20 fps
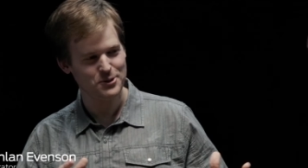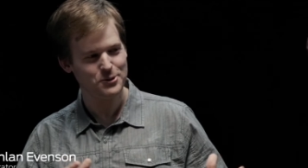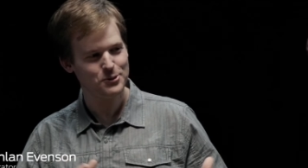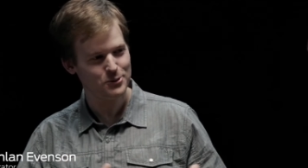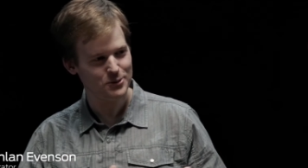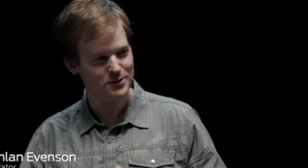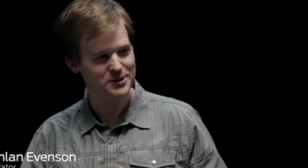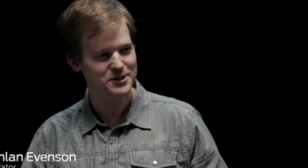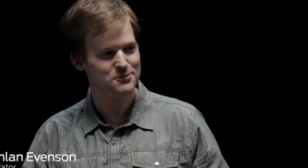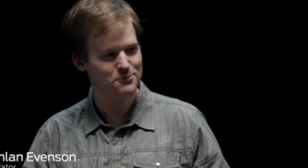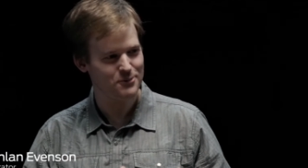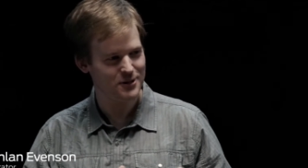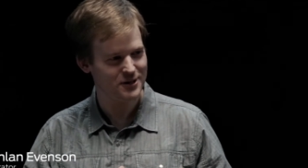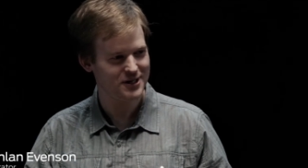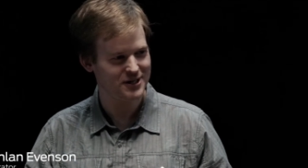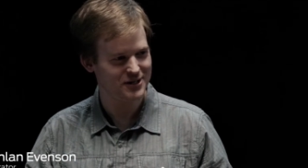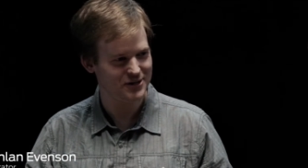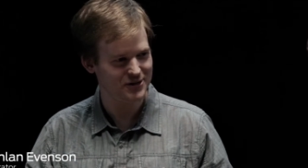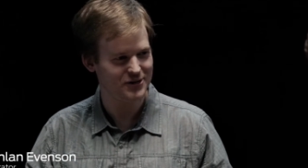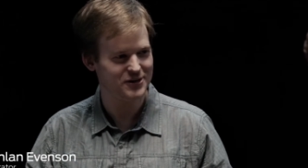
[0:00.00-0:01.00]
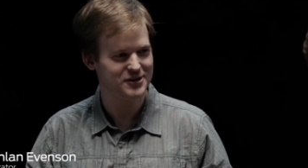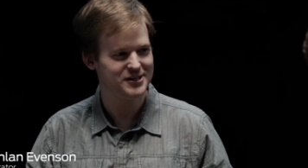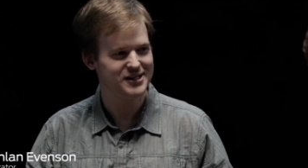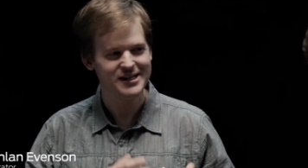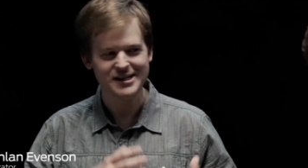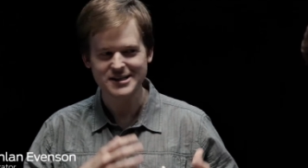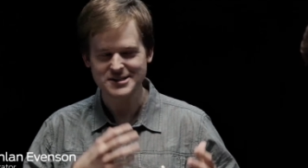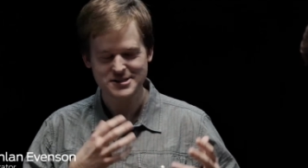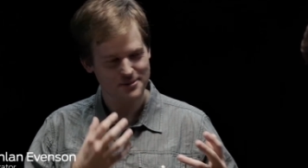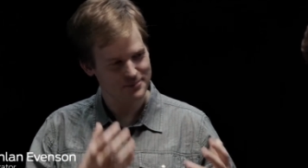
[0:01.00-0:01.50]
cool that you're working on,
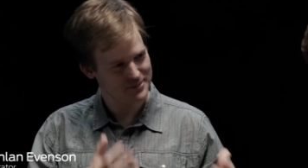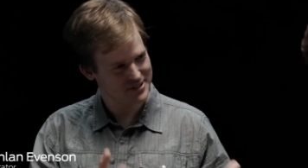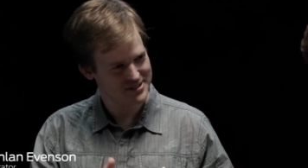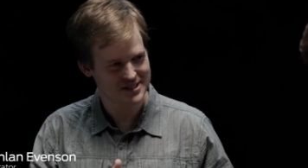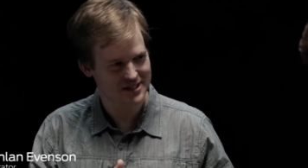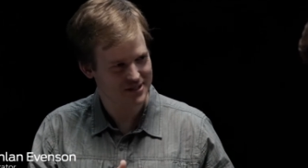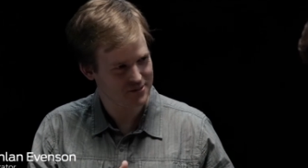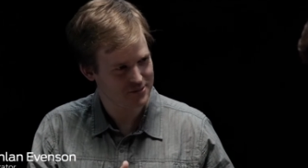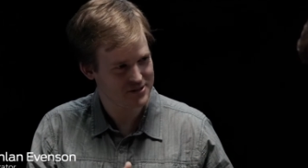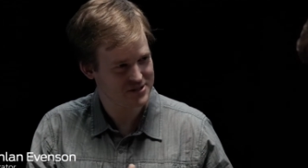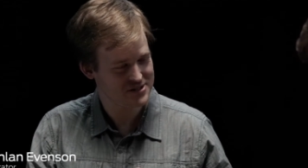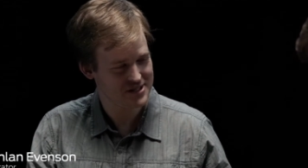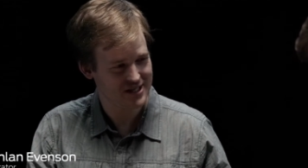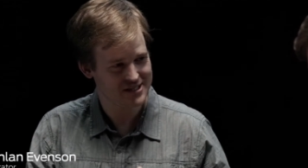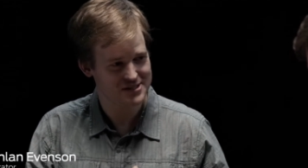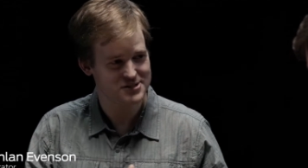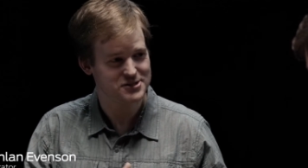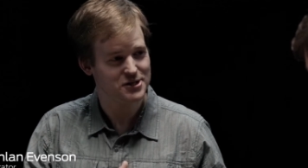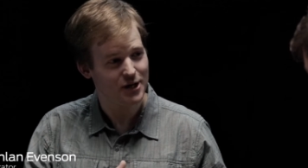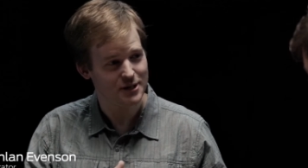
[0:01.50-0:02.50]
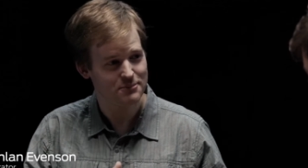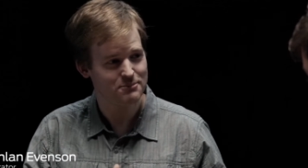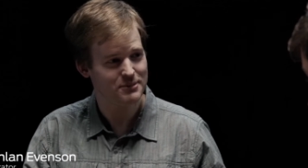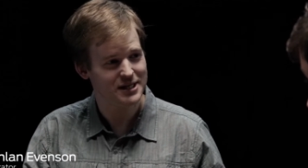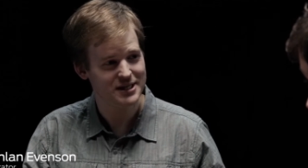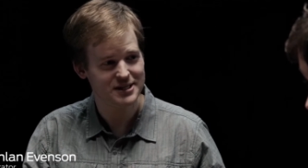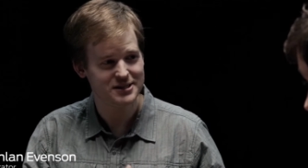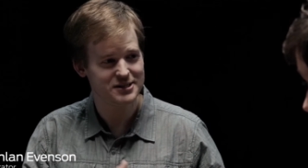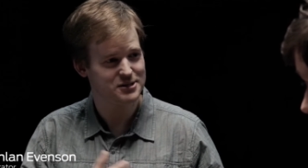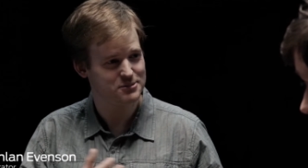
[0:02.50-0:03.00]
something that's going to excite
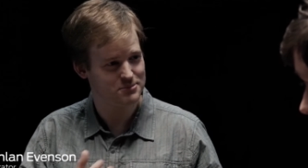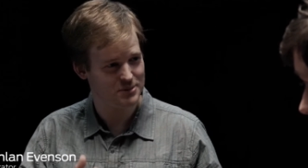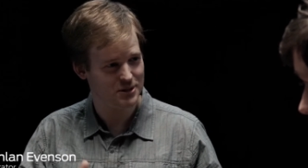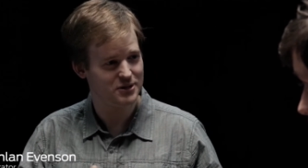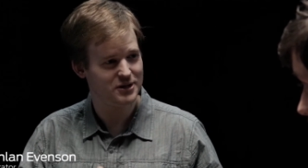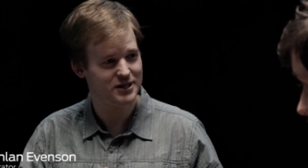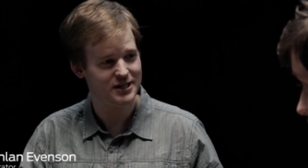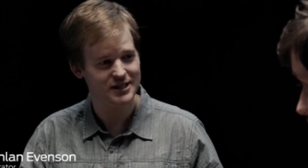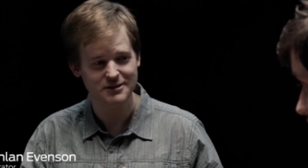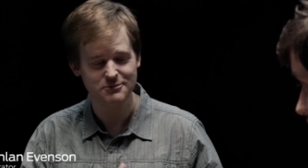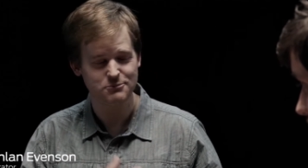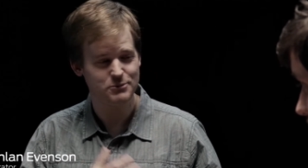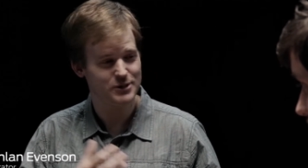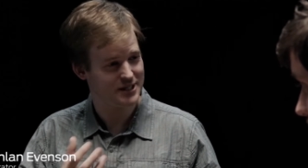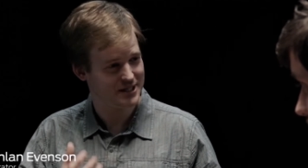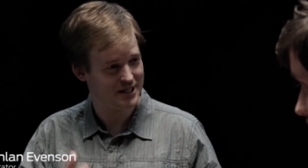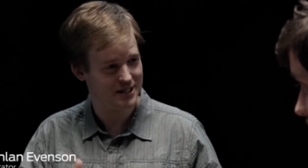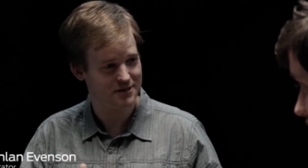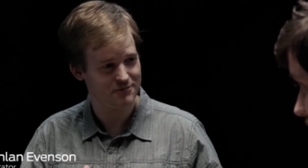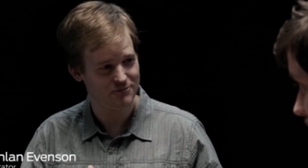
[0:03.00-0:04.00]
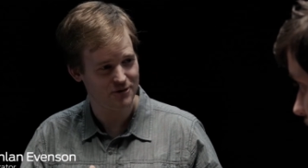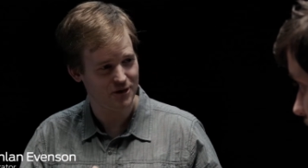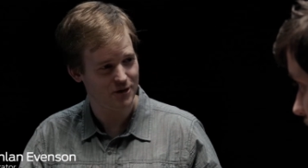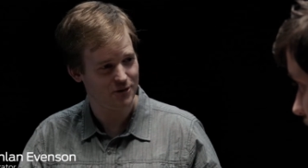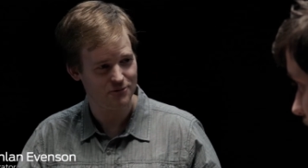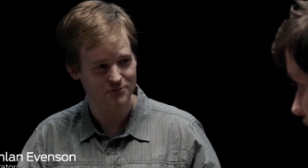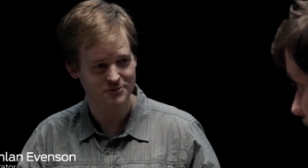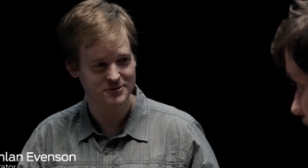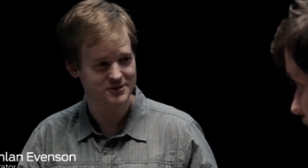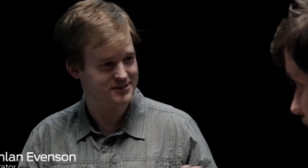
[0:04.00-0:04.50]
me and the community, and we can get
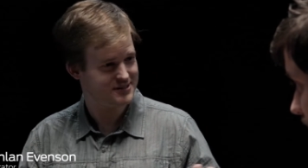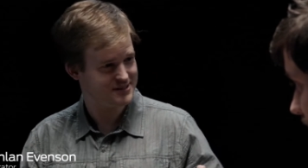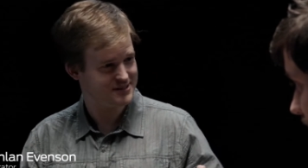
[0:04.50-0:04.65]
involved.